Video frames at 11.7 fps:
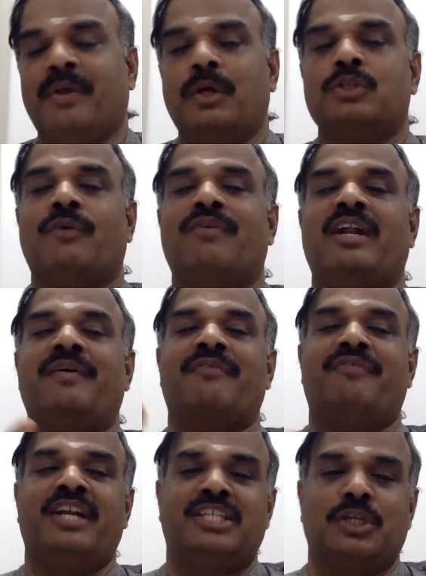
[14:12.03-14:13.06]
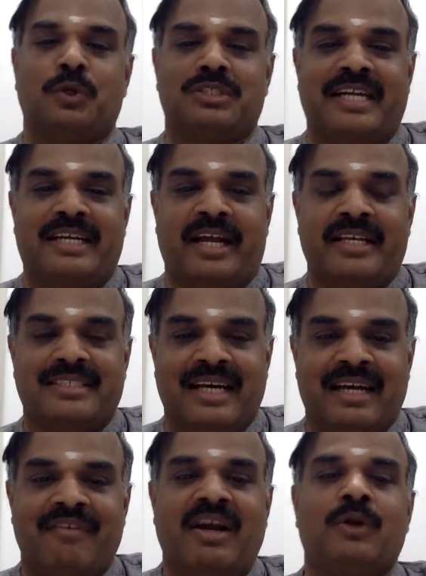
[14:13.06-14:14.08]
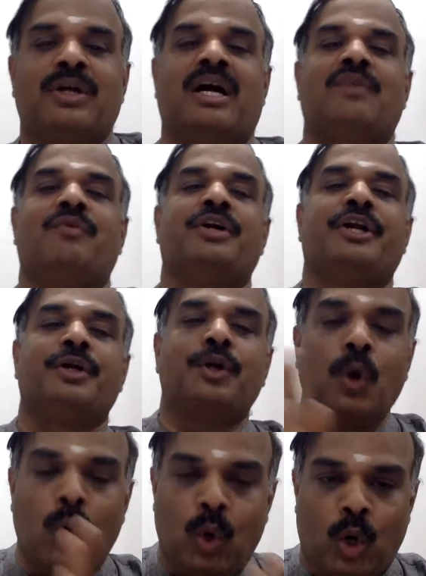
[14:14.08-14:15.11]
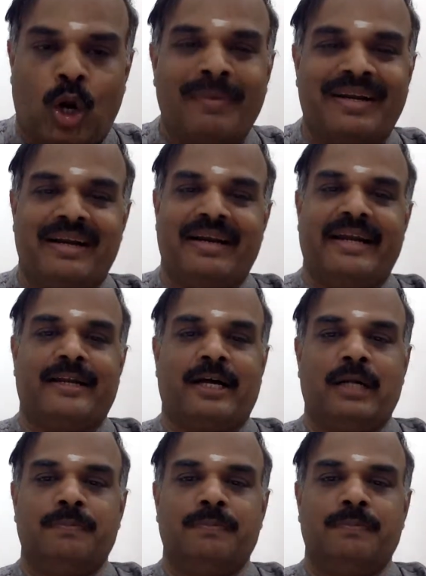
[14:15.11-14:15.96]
So whenever finished goods data is there, we have to convert into raw material data.